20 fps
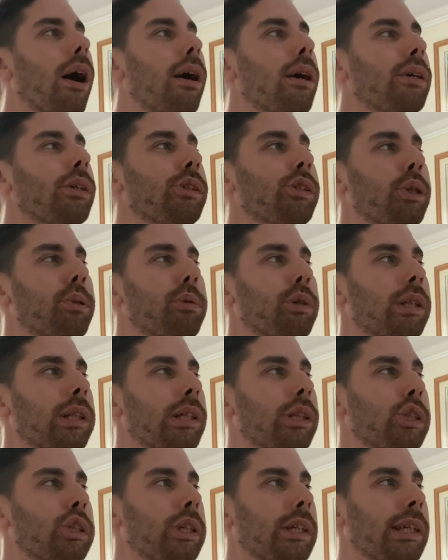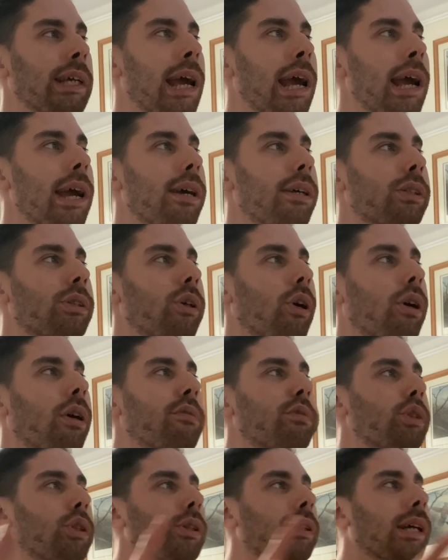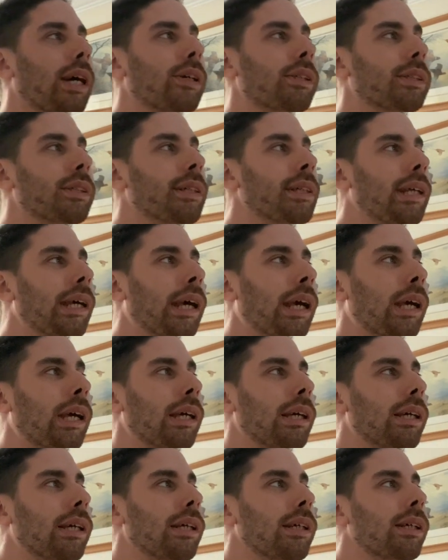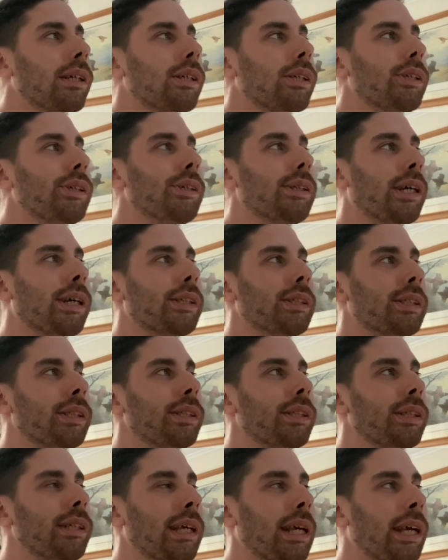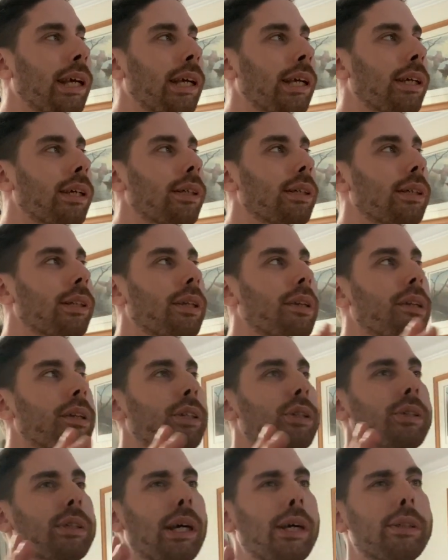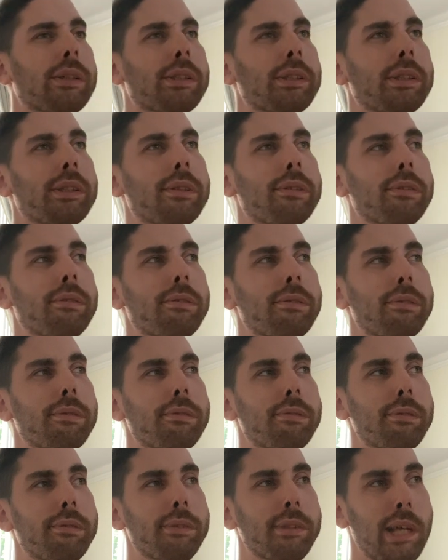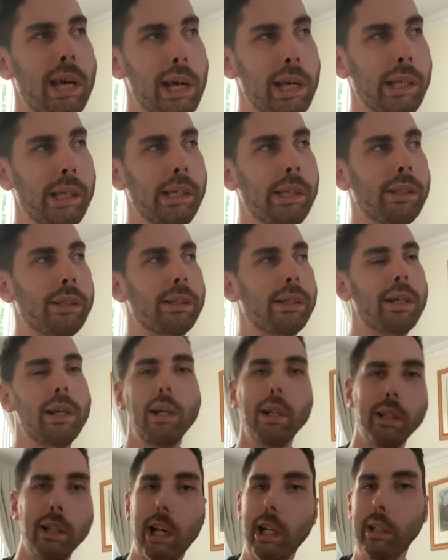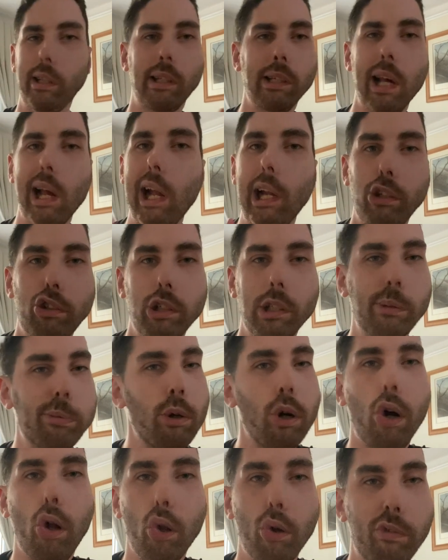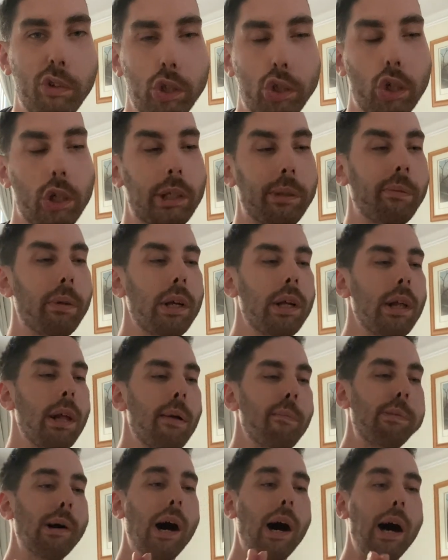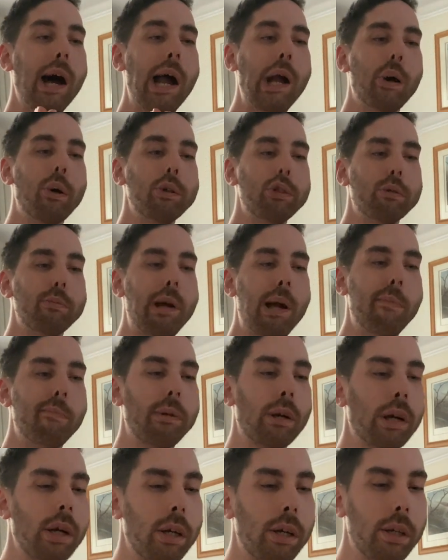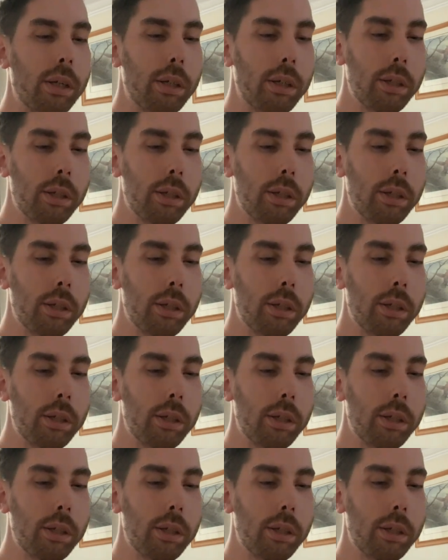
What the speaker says: you would literally get sort of 2008, 2008, 2009. Like, the entries were all over the joint. But I always remember